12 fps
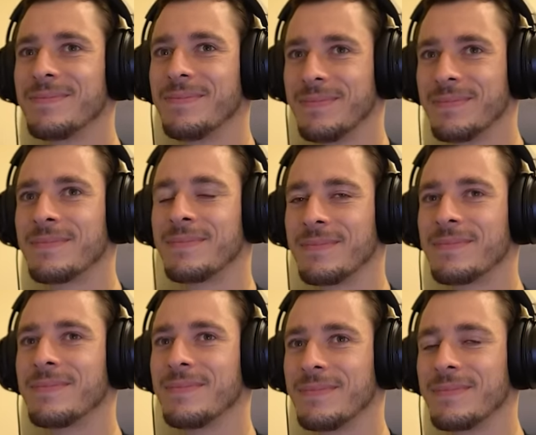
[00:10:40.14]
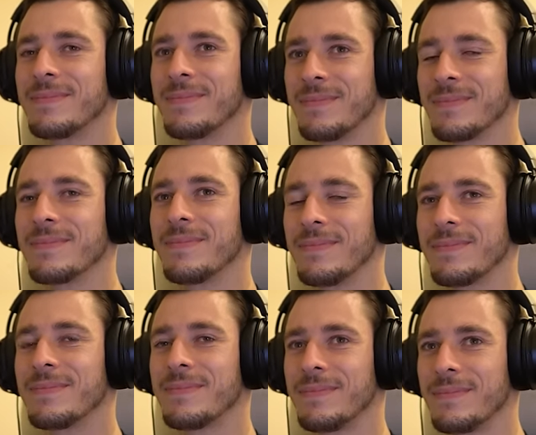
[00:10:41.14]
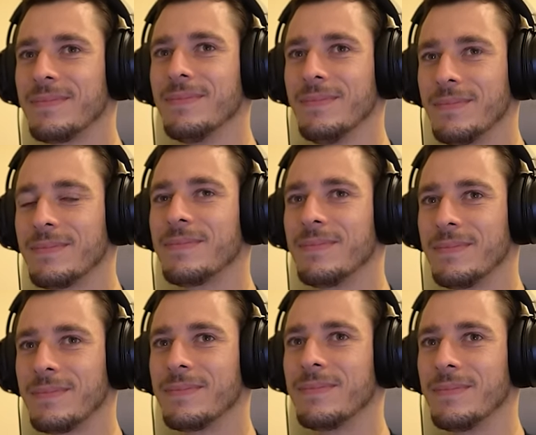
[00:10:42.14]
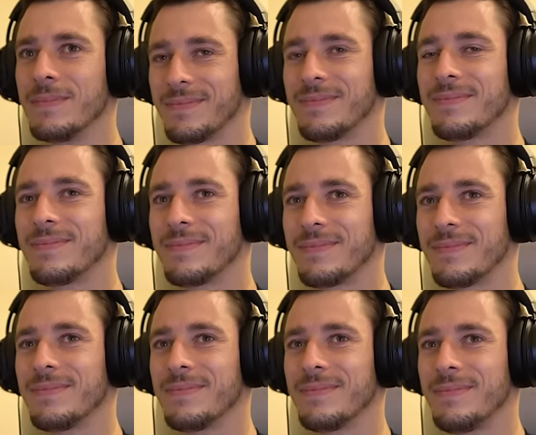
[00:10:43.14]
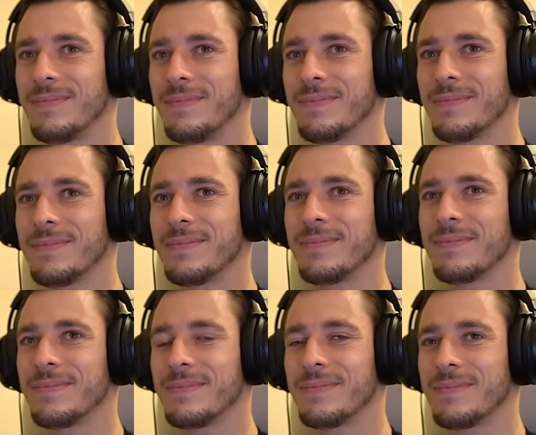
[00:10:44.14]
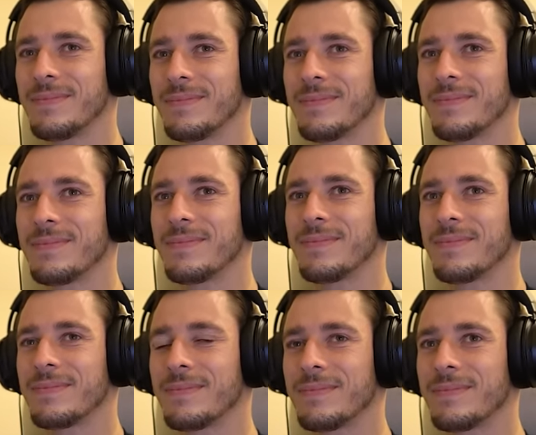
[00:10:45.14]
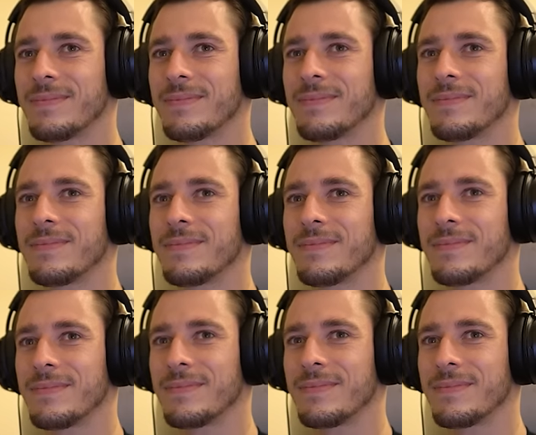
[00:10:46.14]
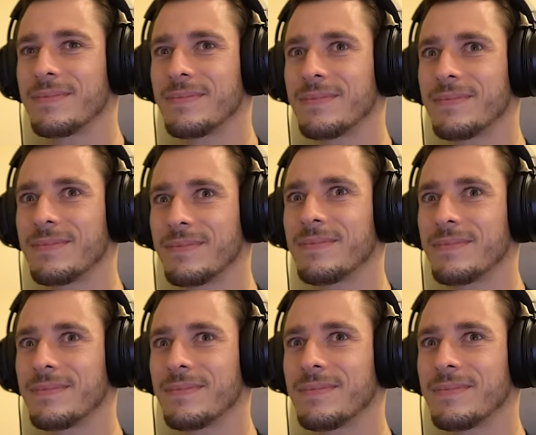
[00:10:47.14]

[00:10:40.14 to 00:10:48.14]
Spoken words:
No words are spoken by the person on screen.